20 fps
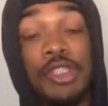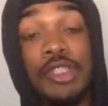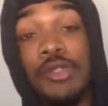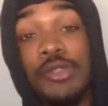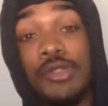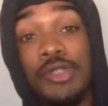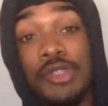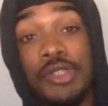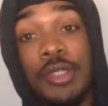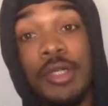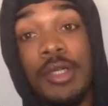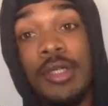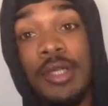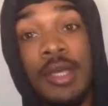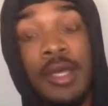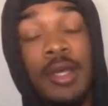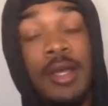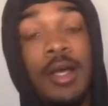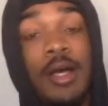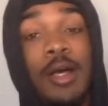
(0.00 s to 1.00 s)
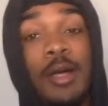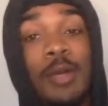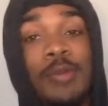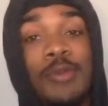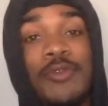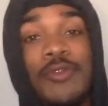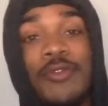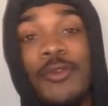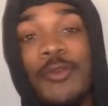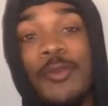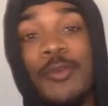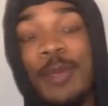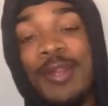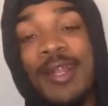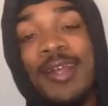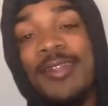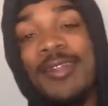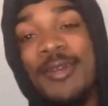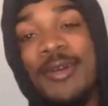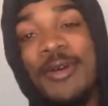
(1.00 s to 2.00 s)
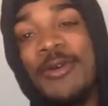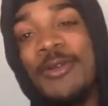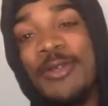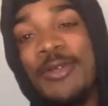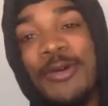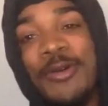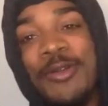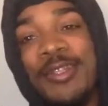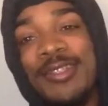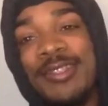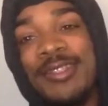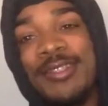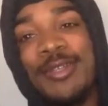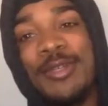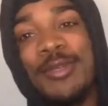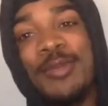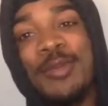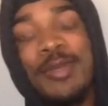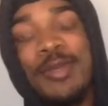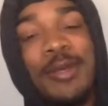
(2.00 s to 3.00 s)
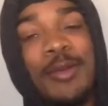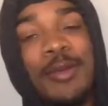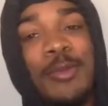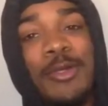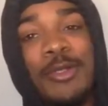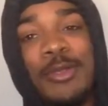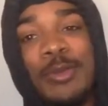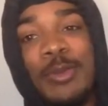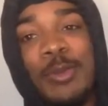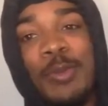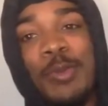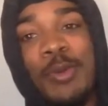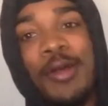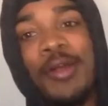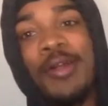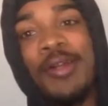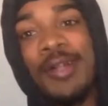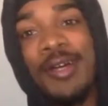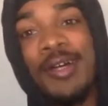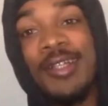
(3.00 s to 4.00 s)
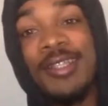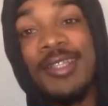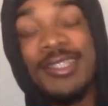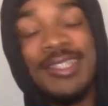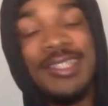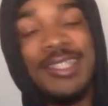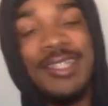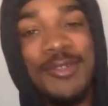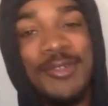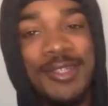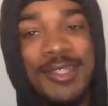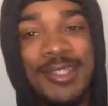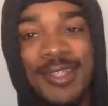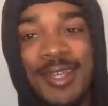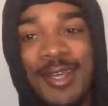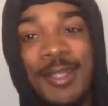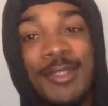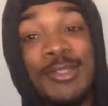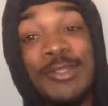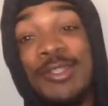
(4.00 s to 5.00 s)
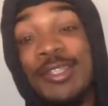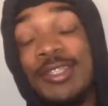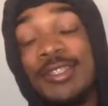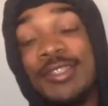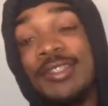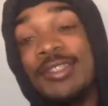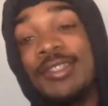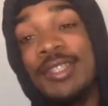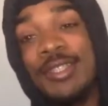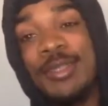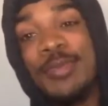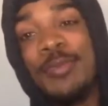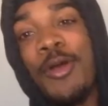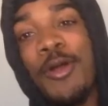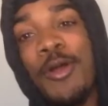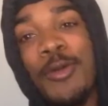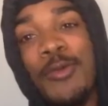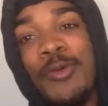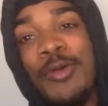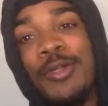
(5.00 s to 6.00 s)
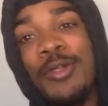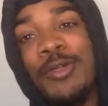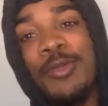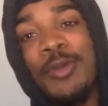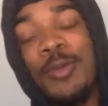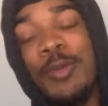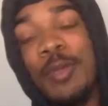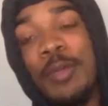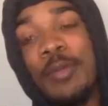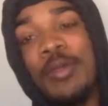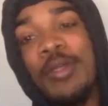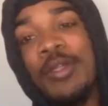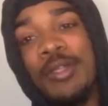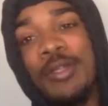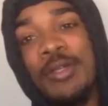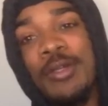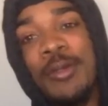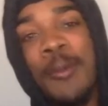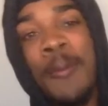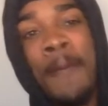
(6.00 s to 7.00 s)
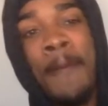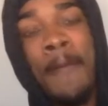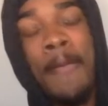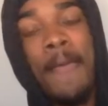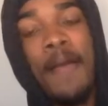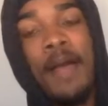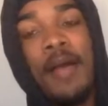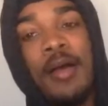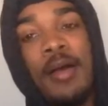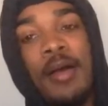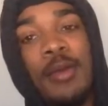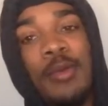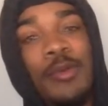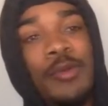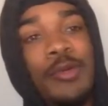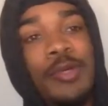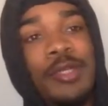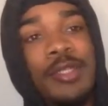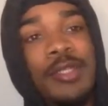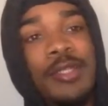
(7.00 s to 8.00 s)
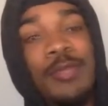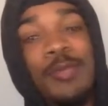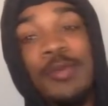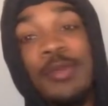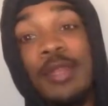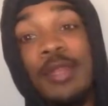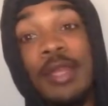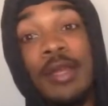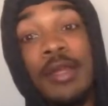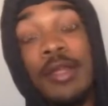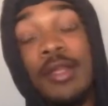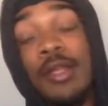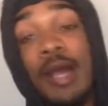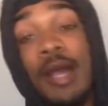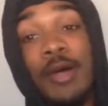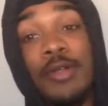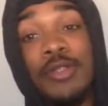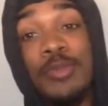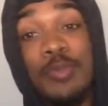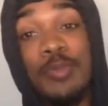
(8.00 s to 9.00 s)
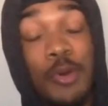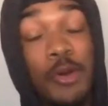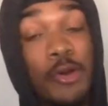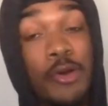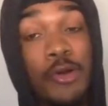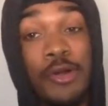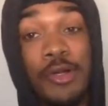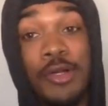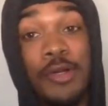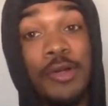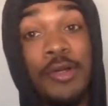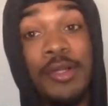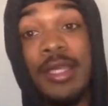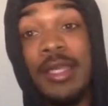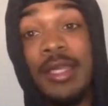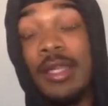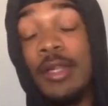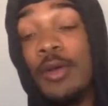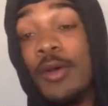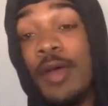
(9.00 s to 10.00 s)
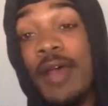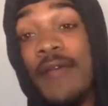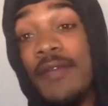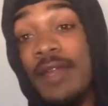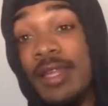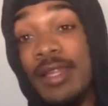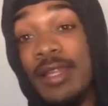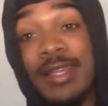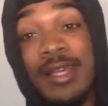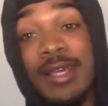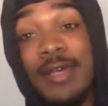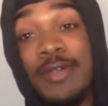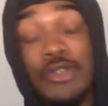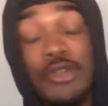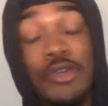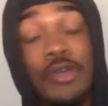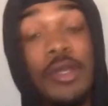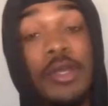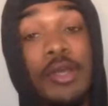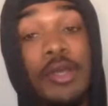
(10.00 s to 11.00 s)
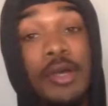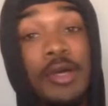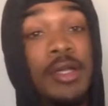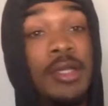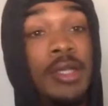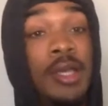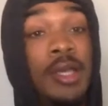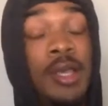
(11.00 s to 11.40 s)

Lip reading: Sean. For people that don't know, this is going to be a multiple part series. So this is just part one, what people can do when they're in the house bored or they don't have anything else going on.